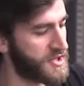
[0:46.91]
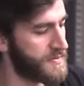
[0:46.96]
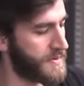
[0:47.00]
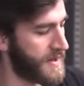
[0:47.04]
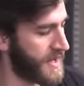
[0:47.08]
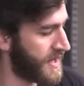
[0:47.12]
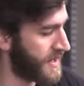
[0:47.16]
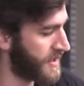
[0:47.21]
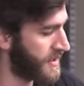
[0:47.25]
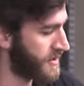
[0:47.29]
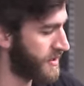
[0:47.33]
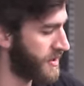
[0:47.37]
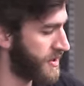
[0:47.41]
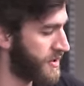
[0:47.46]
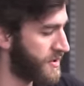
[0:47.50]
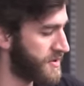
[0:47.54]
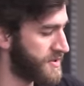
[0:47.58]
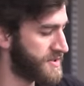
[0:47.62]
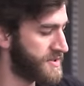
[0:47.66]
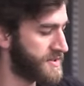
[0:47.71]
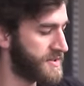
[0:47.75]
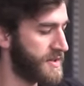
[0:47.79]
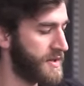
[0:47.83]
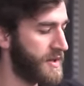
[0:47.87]
the bag
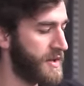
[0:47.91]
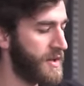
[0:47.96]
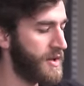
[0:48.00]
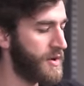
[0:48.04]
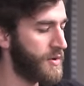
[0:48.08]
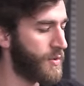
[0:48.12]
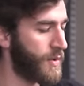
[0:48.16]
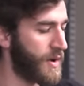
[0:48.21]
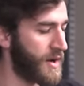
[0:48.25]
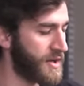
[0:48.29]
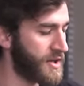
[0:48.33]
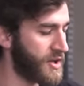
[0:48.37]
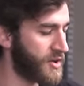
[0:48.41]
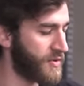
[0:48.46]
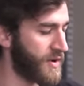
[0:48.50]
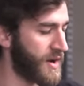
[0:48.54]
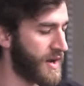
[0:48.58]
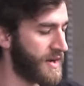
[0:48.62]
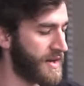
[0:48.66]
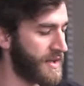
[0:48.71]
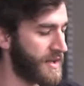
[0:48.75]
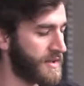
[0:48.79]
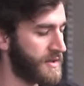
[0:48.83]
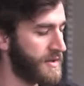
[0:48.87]
closed while you're
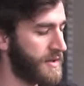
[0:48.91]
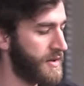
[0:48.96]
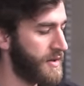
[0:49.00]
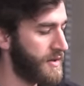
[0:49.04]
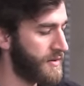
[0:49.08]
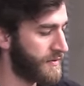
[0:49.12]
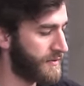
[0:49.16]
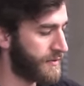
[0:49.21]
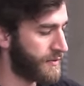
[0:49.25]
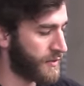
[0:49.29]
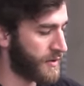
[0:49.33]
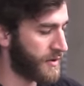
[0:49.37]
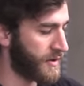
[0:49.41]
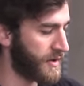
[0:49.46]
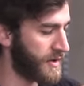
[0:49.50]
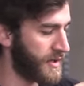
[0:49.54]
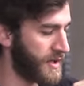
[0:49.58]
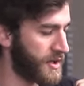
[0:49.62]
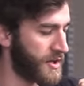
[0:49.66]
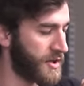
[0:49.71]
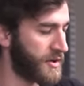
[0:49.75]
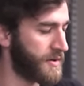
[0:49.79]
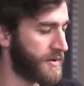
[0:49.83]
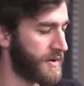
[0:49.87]
riding for,
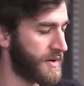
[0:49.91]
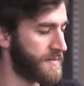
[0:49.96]
you know,